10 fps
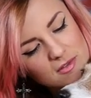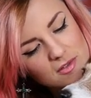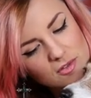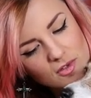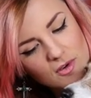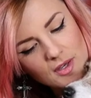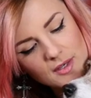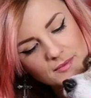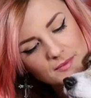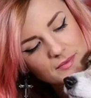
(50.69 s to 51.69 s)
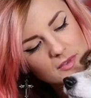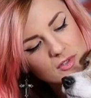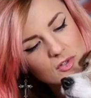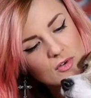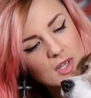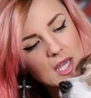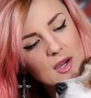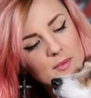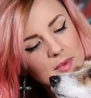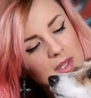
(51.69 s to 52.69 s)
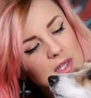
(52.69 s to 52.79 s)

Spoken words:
aren't you, darling? She's a good girl.